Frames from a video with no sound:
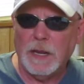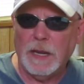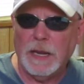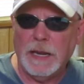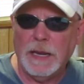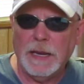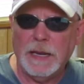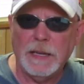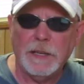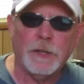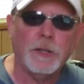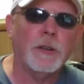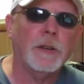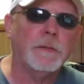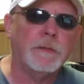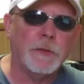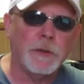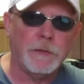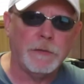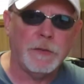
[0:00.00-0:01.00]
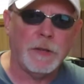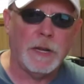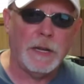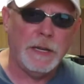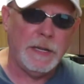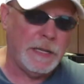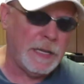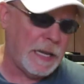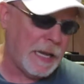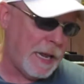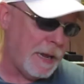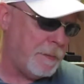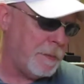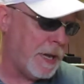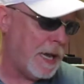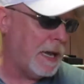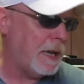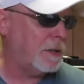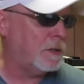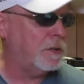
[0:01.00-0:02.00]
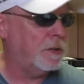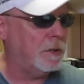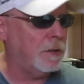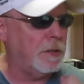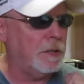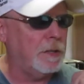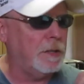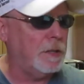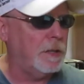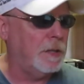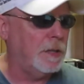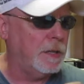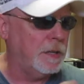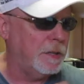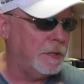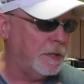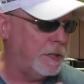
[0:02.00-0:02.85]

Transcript: and took it for a flight, came back, took the